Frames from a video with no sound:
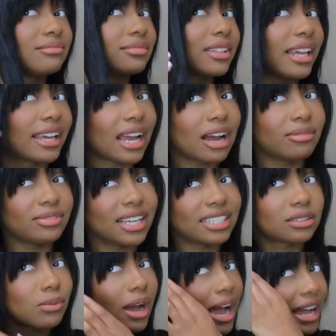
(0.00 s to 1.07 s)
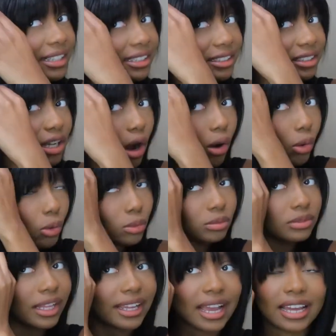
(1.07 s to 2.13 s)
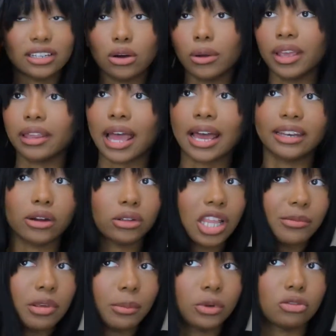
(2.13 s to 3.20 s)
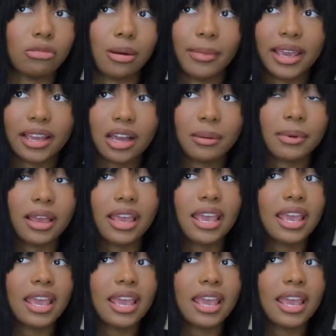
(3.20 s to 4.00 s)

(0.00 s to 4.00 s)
Like, that's why I just don't, like, I don't let people do my makeup,